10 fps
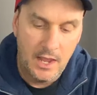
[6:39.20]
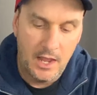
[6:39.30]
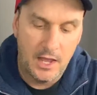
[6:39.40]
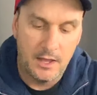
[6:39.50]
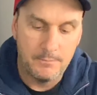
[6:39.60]

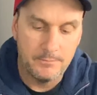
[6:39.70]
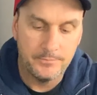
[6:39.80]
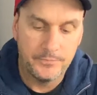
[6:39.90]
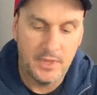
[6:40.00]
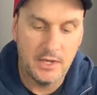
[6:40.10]
and
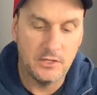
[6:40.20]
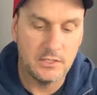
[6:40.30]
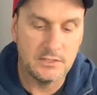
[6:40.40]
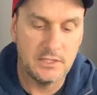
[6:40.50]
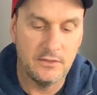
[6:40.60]
you
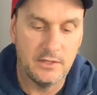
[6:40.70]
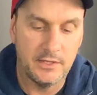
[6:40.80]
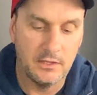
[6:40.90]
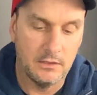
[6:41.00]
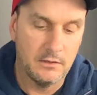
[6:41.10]
can see the
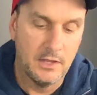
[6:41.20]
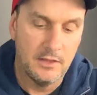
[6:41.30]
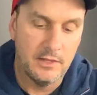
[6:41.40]
little